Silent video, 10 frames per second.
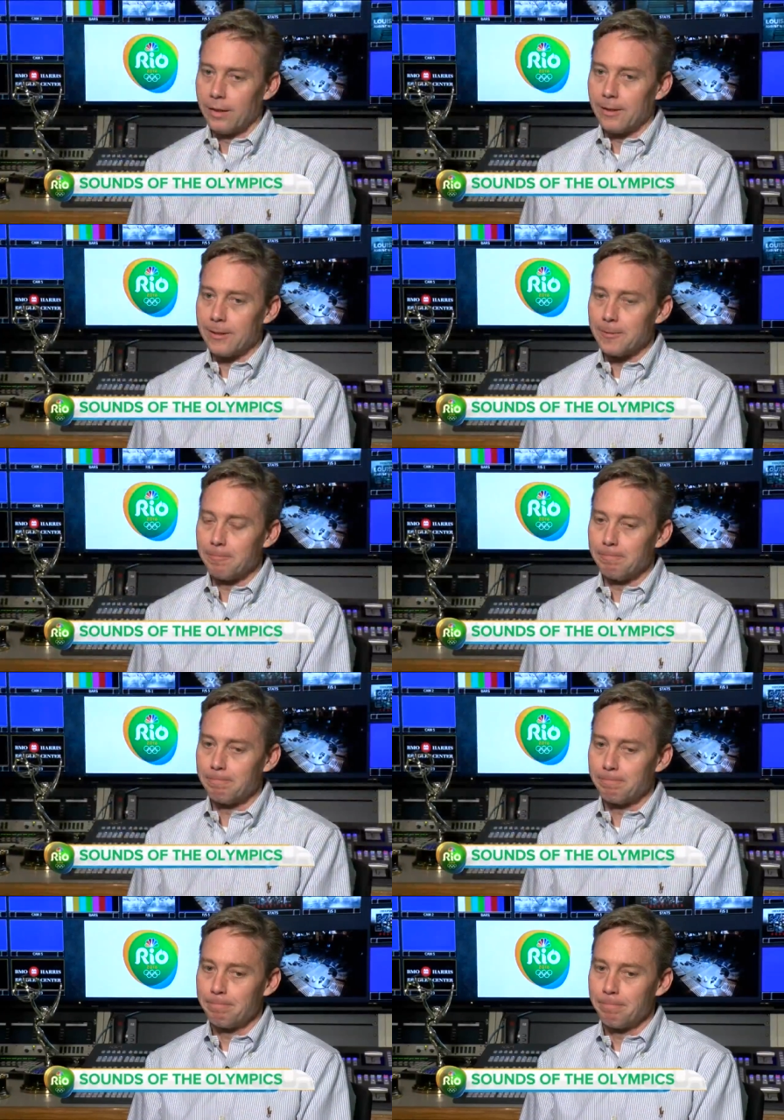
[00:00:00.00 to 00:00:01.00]
Um,
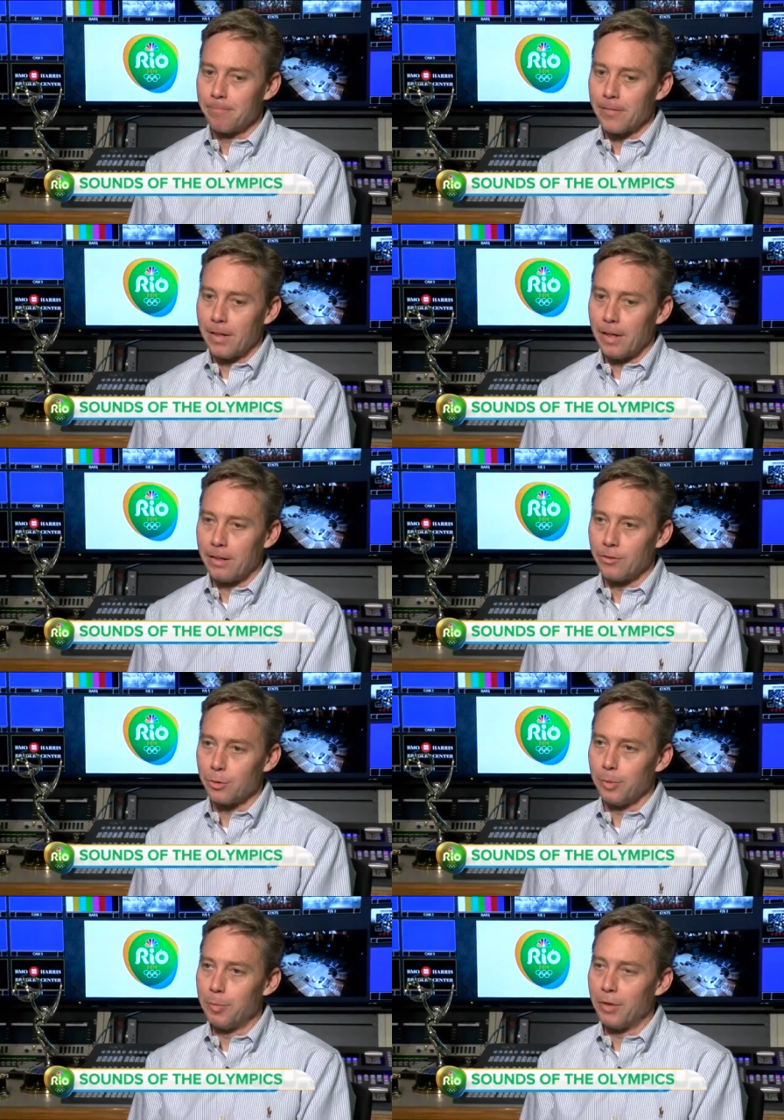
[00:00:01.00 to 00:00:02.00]
and
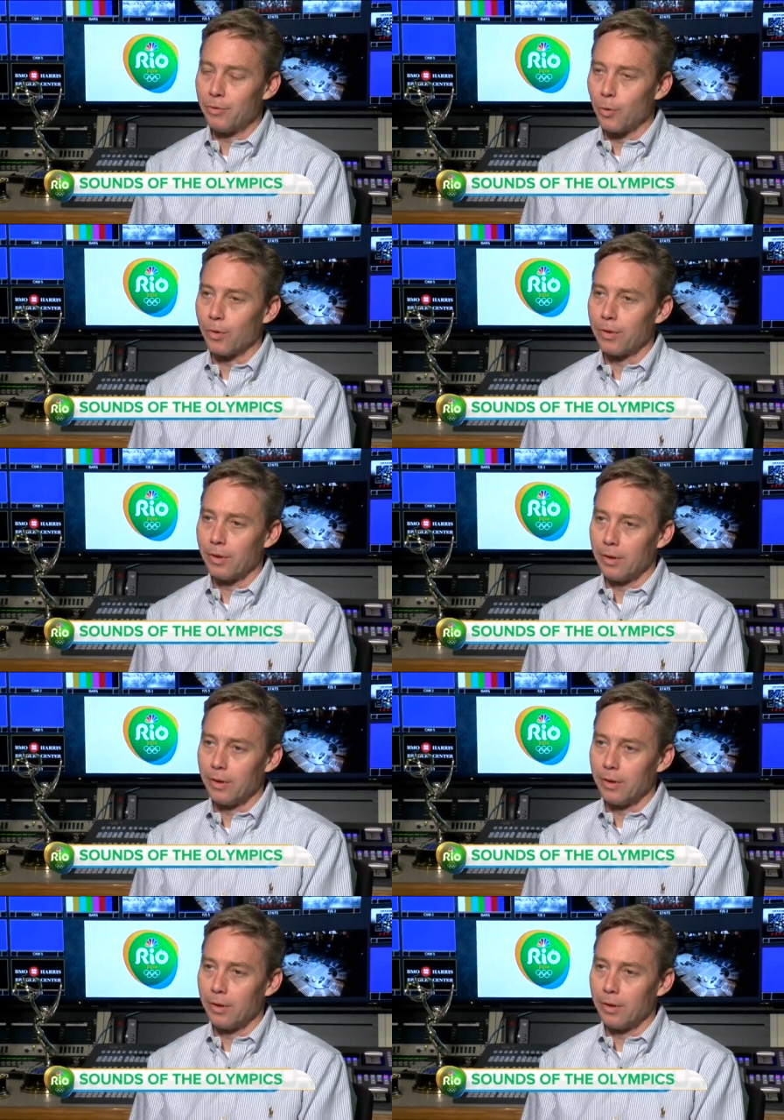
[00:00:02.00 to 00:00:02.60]
this will be my fourth